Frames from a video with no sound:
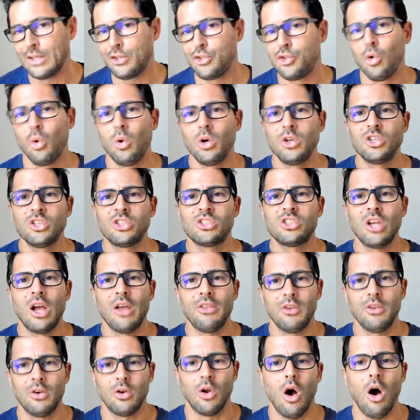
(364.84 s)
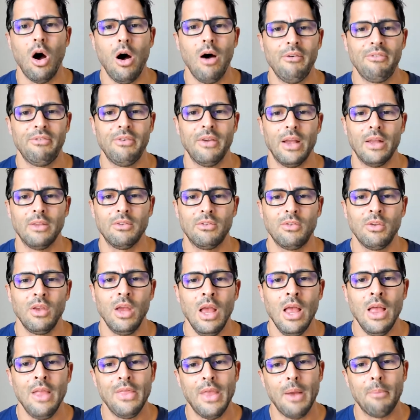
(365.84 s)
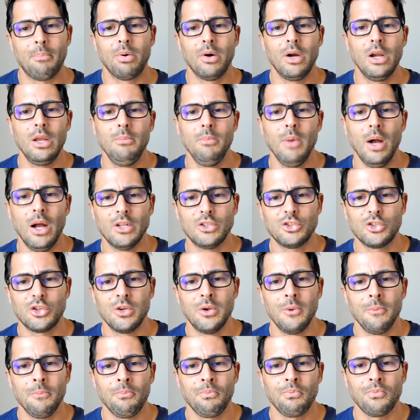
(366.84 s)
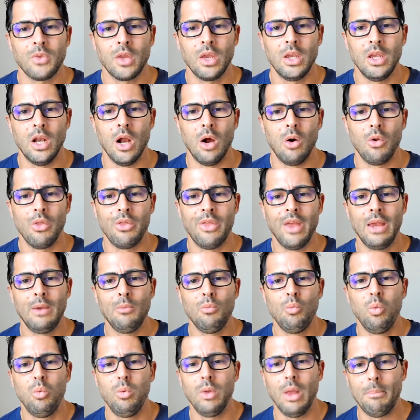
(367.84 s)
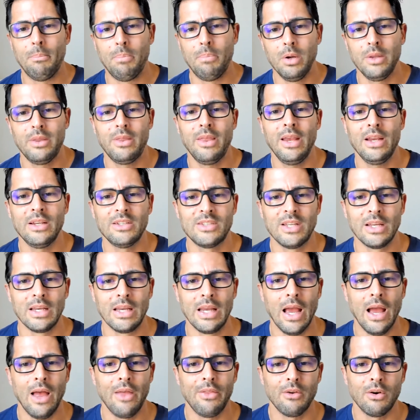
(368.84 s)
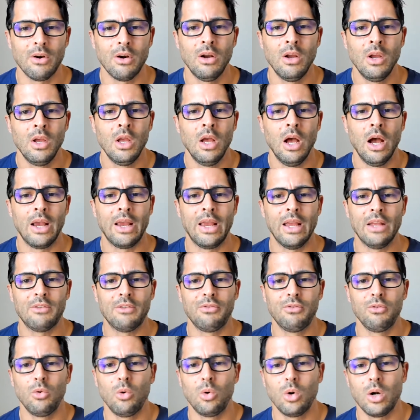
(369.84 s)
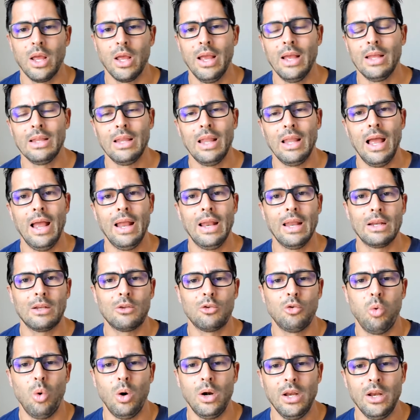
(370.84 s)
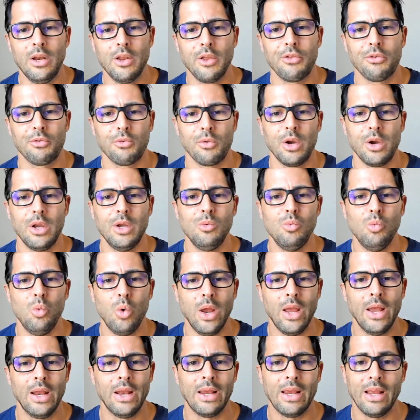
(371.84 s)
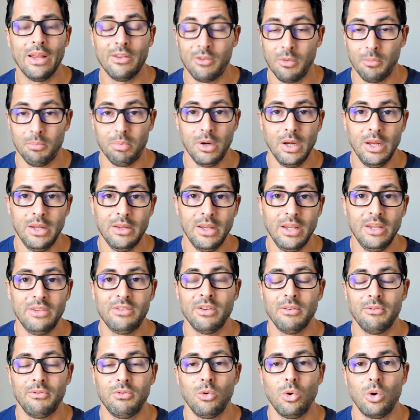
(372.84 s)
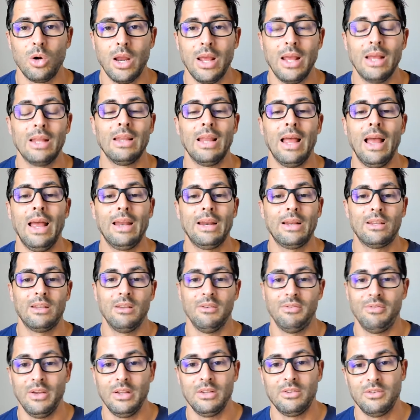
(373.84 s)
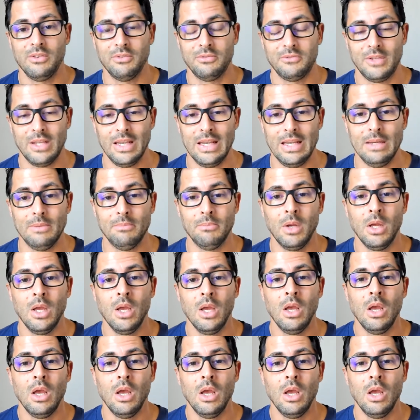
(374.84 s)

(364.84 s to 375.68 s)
a Georgia Southern offense that pretty much, they put things together against Florida Atlantic, 20-3 win against a pretty decent Florida Atlantic defensive team